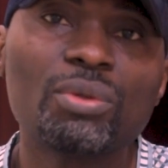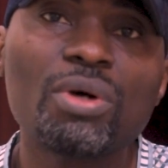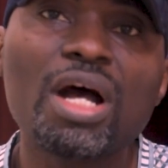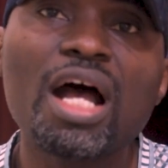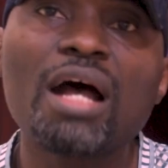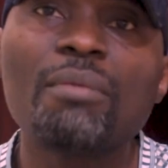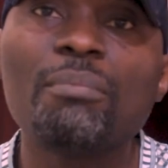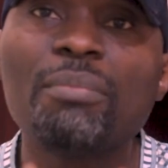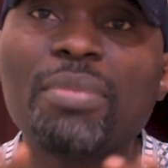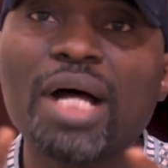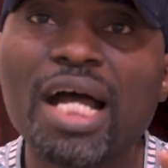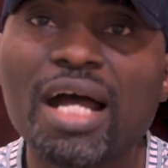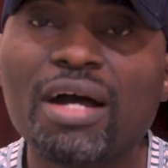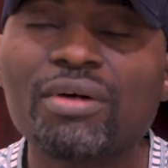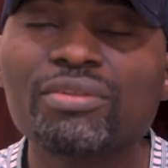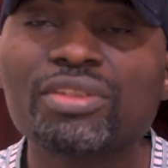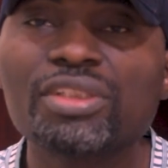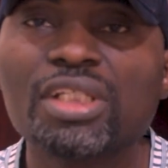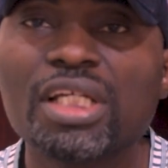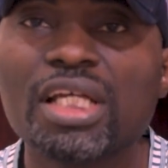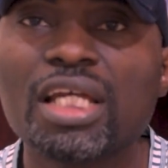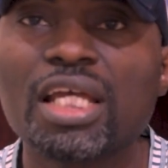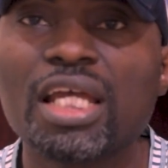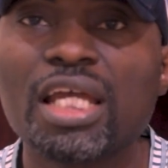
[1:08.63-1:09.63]

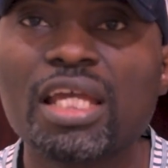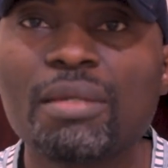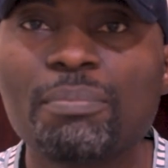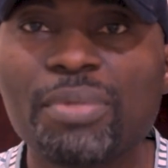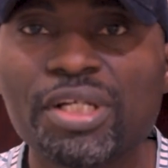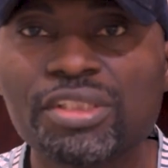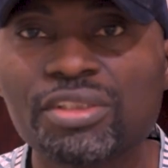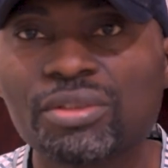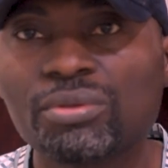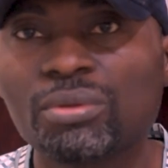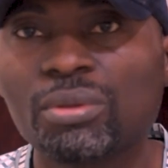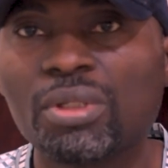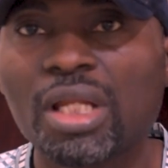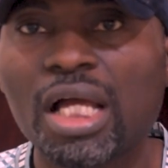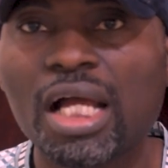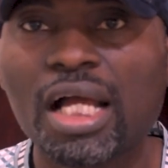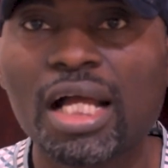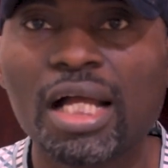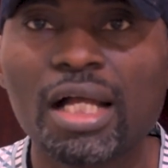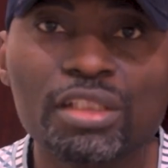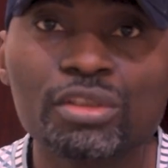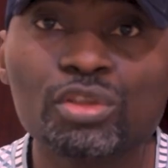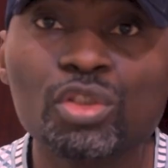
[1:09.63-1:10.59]
about a particular